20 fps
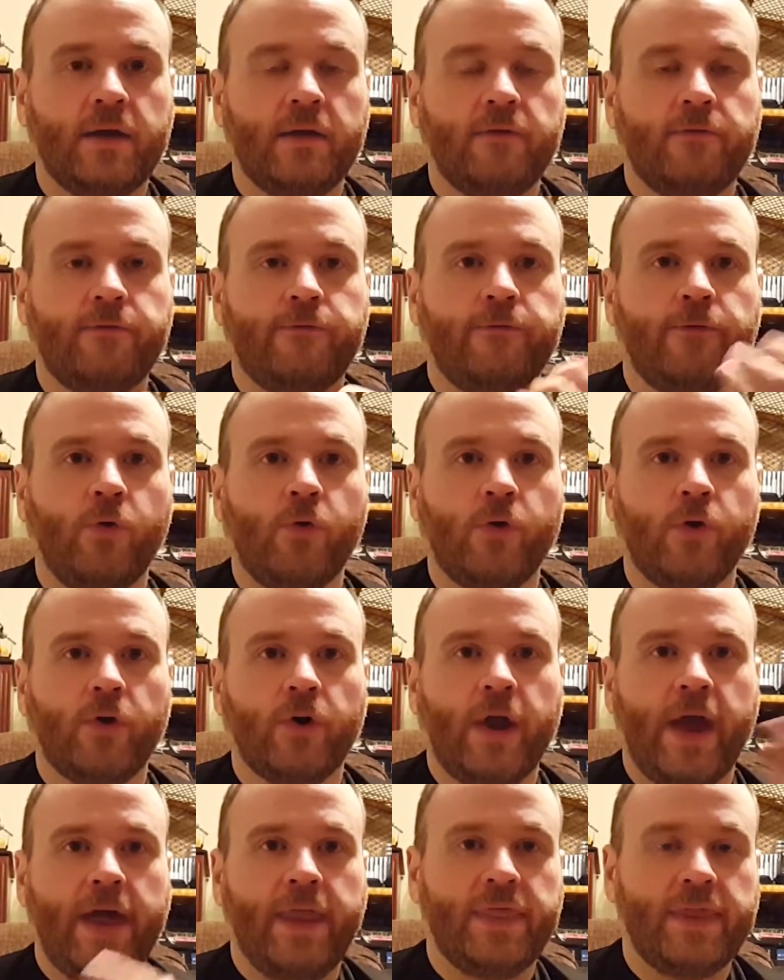4
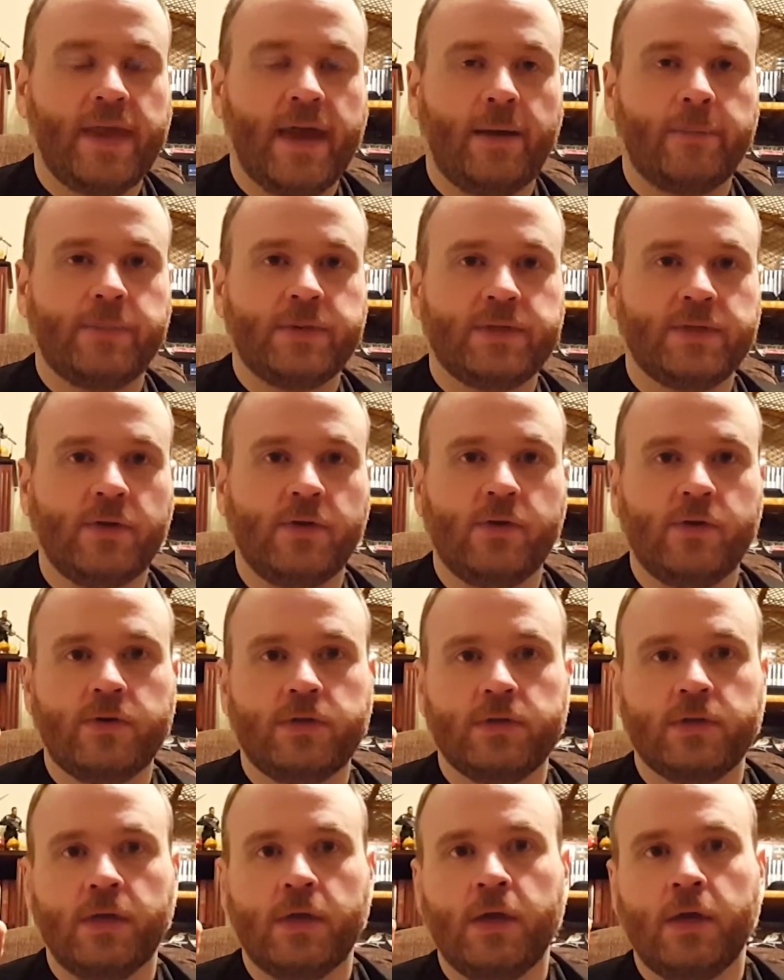and the
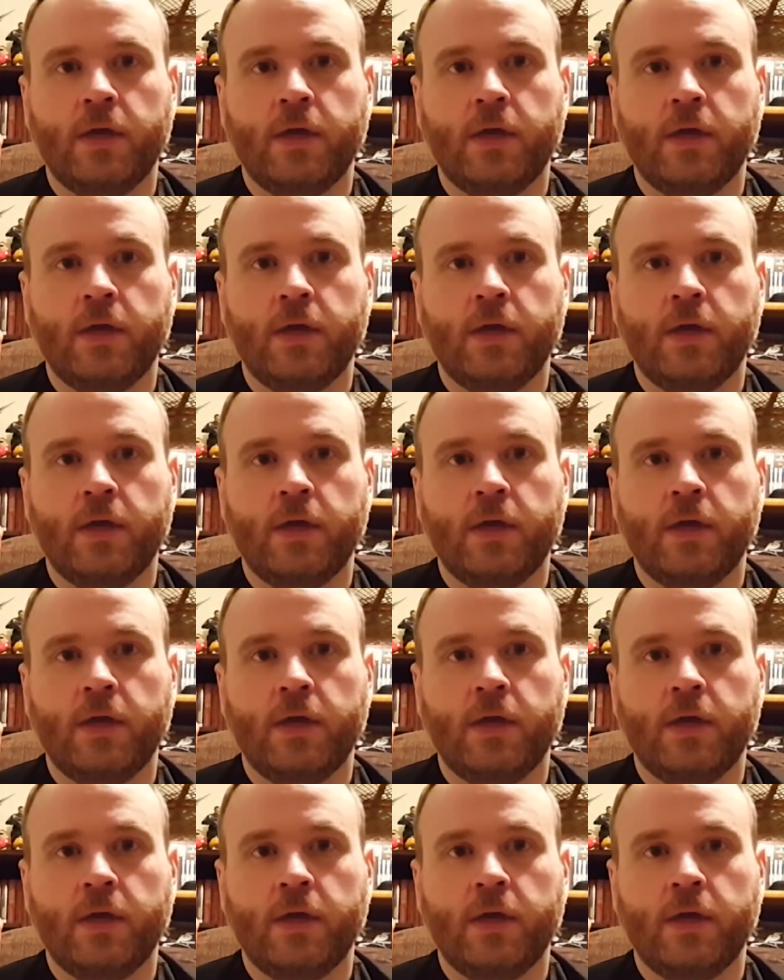episodes.